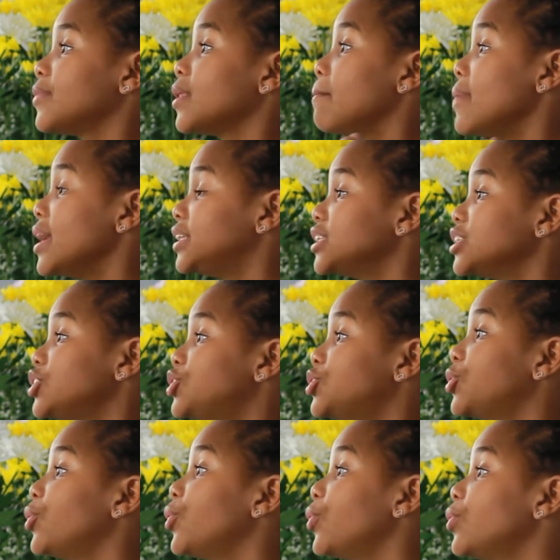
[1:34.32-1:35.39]
measure
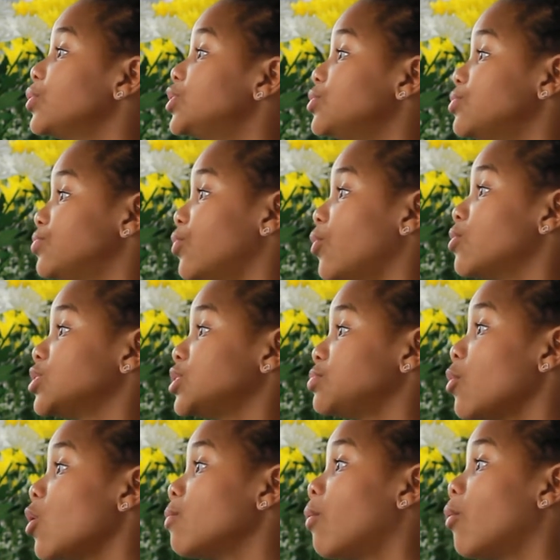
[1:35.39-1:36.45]
2 to 4
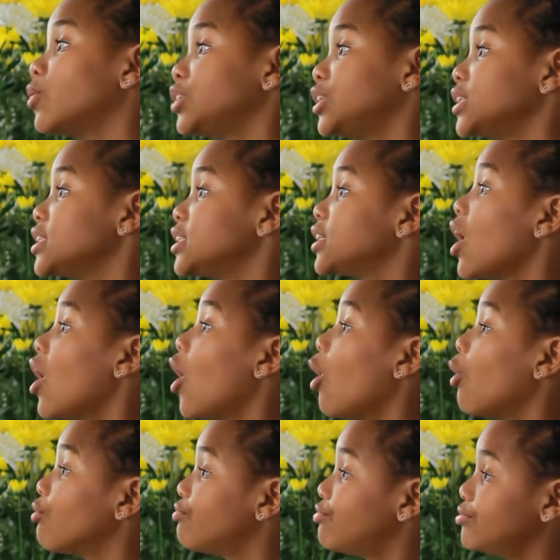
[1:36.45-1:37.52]
small portions
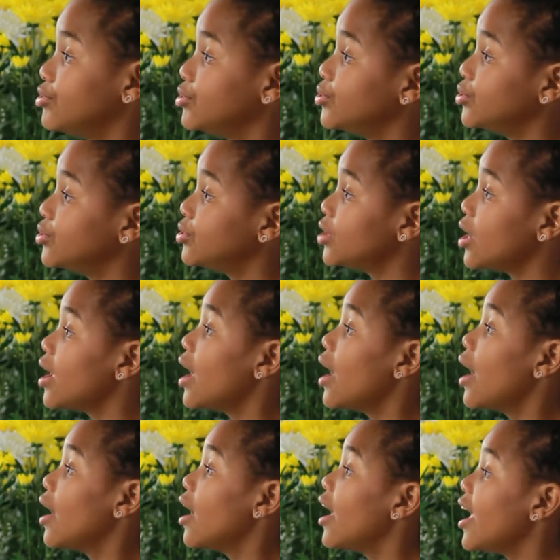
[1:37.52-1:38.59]
of food
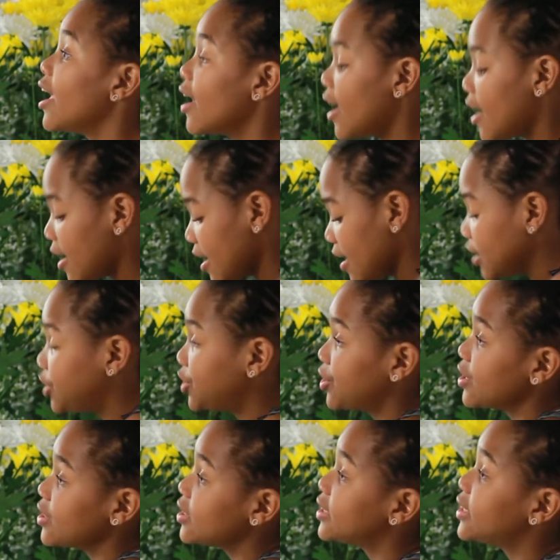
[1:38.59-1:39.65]

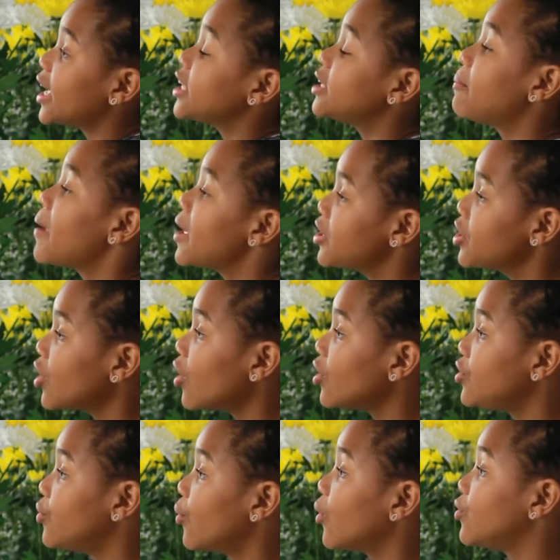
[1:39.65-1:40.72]
during the day, depending on
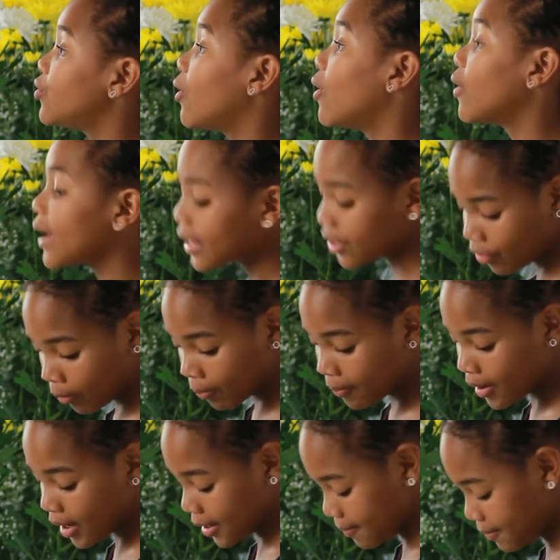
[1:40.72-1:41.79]
your dog,
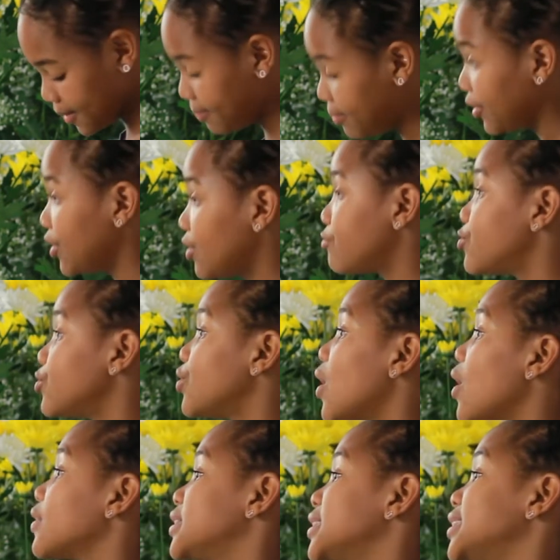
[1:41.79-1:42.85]
the breed of the dog, the